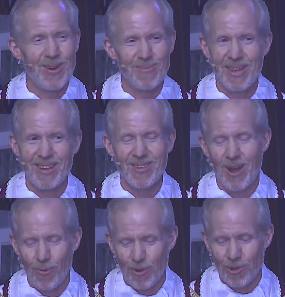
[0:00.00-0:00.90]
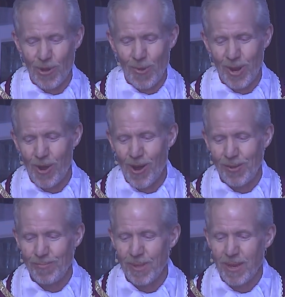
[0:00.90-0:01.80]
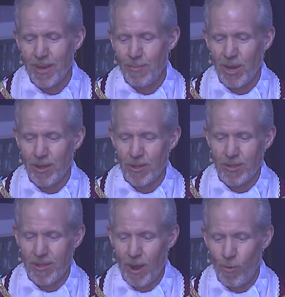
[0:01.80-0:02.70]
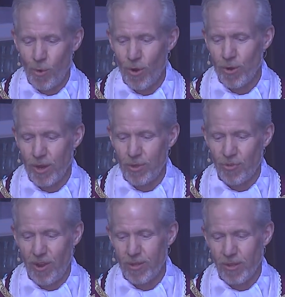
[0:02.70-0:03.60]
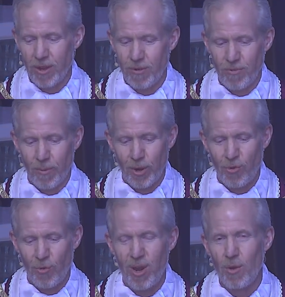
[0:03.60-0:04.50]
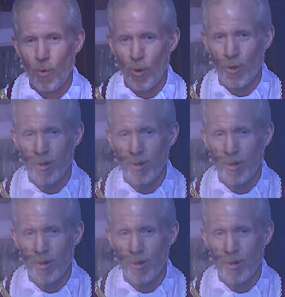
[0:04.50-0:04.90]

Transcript: but that's not what's going on because that word is translated from a Greek word